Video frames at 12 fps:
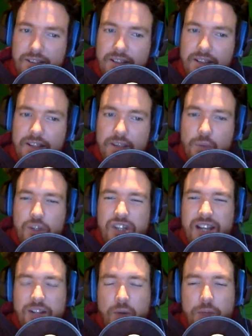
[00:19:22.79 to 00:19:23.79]
which I
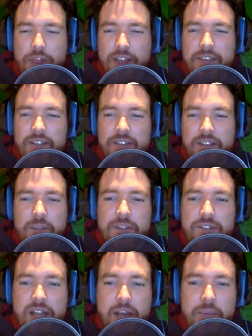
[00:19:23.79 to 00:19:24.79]
don't think there's going to be
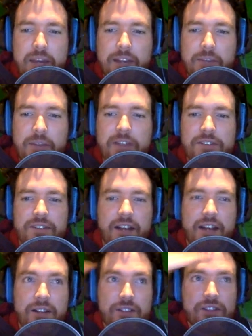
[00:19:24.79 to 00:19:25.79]
side packs, because I
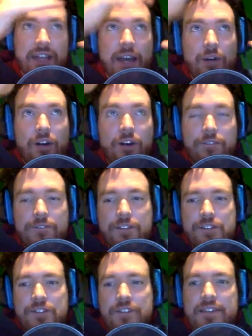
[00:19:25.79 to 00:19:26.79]
don't see how it all
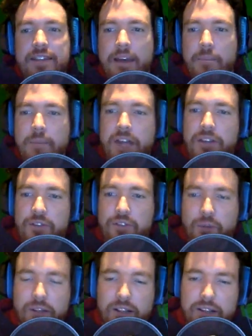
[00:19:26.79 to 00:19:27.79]
fits into that menu
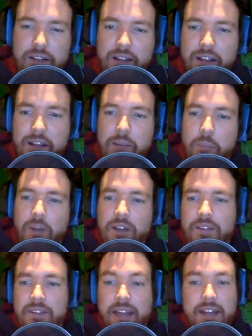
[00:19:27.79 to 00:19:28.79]
screen. But
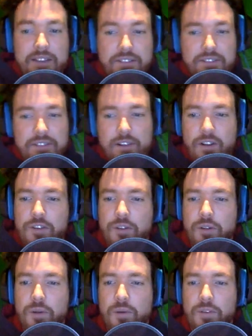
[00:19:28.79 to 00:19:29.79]
that is
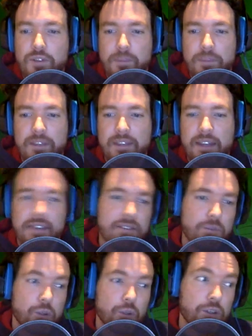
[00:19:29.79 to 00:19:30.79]
also something that
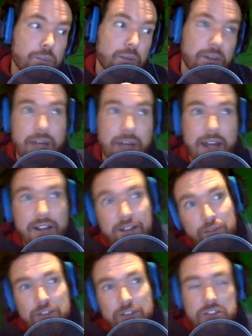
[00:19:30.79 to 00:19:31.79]
would bring back
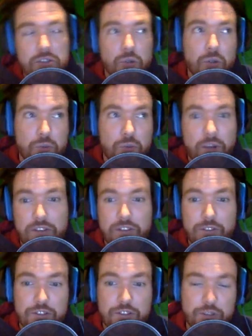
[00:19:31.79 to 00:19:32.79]
towards Resident Evil
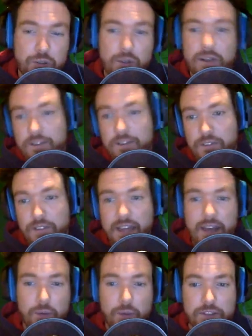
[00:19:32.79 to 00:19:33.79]
2 and after that
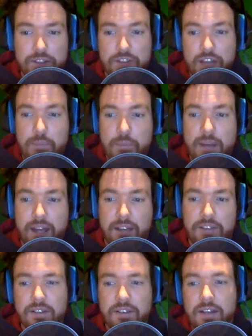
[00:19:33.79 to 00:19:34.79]
with the side
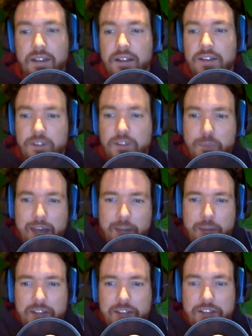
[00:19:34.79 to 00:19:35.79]
packs. So the
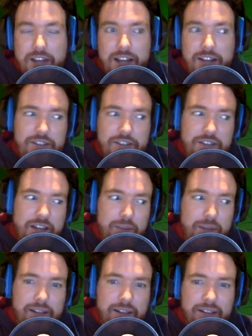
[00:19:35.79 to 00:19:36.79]
backpack is kind of the side
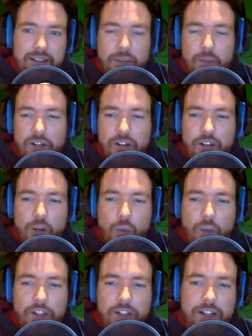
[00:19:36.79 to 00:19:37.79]
pack, and we don't know when
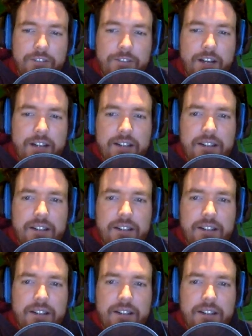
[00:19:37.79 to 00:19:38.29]
you're going to find it.